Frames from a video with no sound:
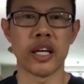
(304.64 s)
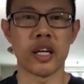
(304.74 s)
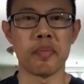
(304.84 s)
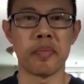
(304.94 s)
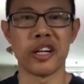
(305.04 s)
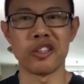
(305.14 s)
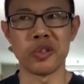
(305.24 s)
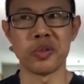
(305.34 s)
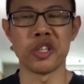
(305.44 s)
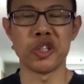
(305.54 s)
compared to
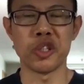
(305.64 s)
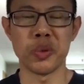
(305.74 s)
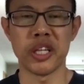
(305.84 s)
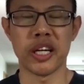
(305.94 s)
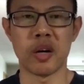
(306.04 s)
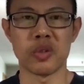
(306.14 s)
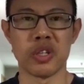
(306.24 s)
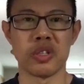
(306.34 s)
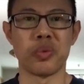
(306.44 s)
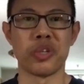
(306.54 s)
the 2D
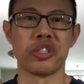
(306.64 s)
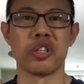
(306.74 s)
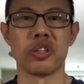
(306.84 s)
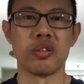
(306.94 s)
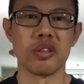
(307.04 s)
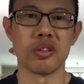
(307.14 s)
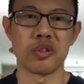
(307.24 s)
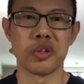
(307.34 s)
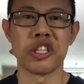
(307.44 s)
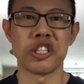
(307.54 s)
cultures, which is the
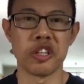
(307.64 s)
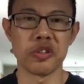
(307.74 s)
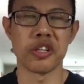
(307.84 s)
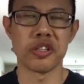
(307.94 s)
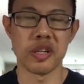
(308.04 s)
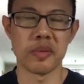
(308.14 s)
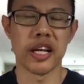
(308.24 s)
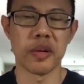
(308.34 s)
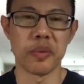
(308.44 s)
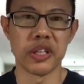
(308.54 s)
traditional system
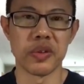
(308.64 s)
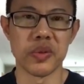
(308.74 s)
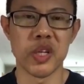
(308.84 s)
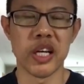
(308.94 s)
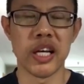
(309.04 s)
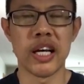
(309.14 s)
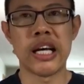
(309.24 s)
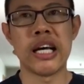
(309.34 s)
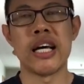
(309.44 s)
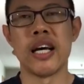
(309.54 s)
that we use,
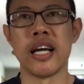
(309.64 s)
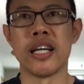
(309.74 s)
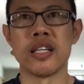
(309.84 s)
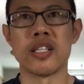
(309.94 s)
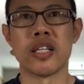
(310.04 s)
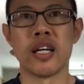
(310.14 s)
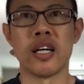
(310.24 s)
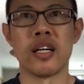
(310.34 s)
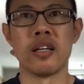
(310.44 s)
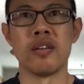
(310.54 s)
it is
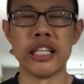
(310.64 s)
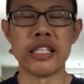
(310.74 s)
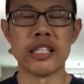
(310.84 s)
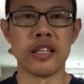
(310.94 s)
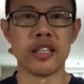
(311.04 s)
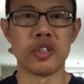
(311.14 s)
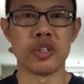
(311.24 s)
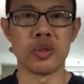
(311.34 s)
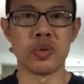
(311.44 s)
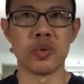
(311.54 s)
easy
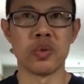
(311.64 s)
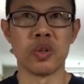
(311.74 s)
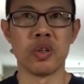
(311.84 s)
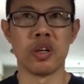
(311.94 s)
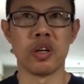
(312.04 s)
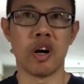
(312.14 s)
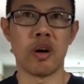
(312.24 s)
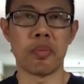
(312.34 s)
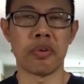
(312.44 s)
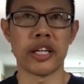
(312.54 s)
to
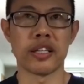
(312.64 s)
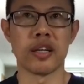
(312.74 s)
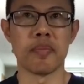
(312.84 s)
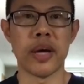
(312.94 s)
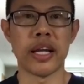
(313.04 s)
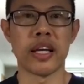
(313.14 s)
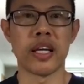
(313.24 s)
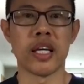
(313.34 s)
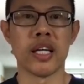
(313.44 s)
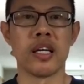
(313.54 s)
operate.
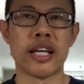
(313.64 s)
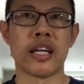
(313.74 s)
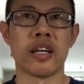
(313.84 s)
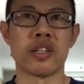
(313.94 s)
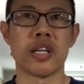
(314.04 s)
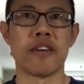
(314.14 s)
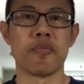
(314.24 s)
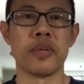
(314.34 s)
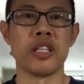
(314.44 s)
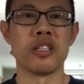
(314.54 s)
Many techniques
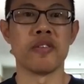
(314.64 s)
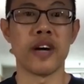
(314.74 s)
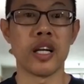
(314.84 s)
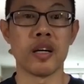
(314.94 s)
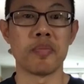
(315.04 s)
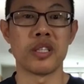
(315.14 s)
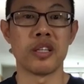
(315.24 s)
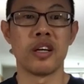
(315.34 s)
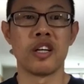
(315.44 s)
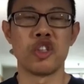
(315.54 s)
have been developed
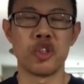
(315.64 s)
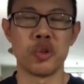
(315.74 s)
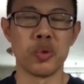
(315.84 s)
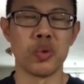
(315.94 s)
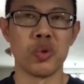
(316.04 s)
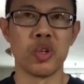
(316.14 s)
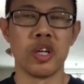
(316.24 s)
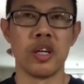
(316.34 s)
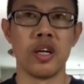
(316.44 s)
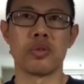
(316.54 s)
to
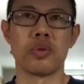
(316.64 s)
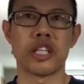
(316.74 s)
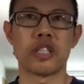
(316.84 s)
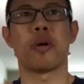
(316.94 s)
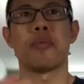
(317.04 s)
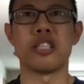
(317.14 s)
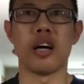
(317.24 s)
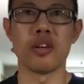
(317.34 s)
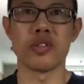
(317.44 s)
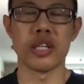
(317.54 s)
to experiment
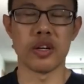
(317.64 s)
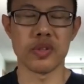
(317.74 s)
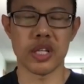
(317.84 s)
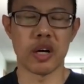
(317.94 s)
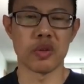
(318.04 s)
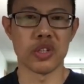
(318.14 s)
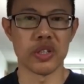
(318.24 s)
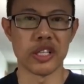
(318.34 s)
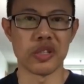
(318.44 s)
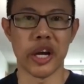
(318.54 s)
on cells cultured
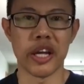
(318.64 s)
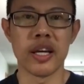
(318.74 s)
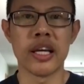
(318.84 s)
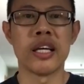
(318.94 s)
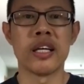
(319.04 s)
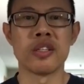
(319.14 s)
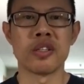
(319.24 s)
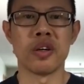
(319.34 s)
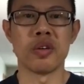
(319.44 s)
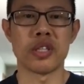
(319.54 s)
this way.
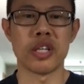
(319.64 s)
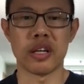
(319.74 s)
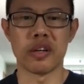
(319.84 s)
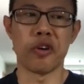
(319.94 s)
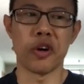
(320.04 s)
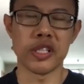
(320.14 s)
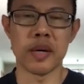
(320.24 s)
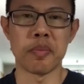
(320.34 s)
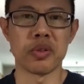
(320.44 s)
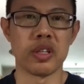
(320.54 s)
So say, for
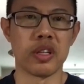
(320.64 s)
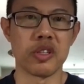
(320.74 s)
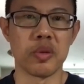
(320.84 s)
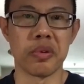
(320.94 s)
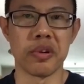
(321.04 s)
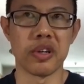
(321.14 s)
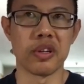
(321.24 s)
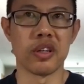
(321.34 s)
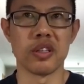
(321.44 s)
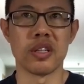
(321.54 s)
example,
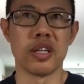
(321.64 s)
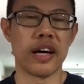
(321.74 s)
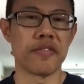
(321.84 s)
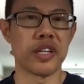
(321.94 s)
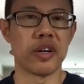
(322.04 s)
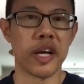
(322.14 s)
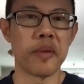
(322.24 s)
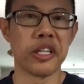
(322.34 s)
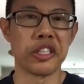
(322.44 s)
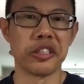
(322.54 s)
the left cell
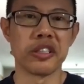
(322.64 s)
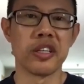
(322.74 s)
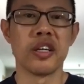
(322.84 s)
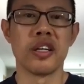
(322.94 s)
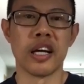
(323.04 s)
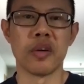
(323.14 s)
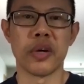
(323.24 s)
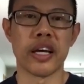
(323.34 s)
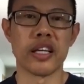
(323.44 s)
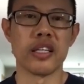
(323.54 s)
imaging, and we
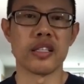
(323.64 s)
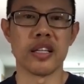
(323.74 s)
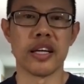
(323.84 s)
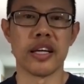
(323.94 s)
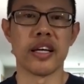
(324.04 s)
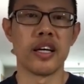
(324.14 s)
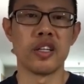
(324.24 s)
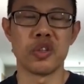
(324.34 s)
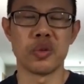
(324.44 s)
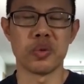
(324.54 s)
can easily
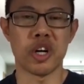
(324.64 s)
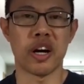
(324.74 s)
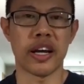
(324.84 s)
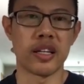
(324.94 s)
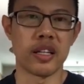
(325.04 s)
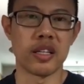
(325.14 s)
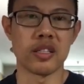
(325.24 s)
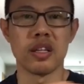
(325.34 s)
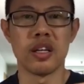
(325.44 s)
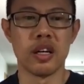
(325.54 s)
to target this
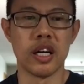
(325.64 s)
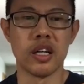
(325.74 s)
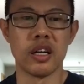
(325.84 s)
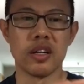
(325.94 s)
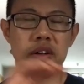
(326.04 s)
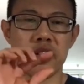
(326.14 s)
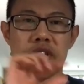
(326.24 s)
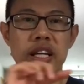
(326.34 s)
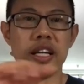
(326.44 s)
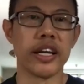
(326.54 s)
a
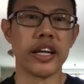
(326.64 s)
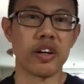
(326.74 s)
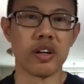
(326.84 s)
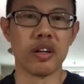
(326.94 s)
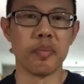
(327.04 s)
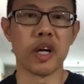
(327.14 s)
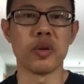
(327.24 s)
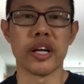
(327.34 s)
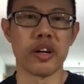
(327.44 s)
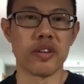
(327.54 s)
thin layer,
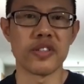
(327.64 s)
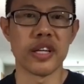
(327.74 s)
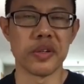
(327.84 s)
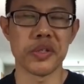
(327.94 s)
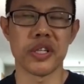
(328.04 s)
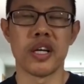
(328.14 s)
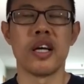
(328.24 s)
monolayer of cells.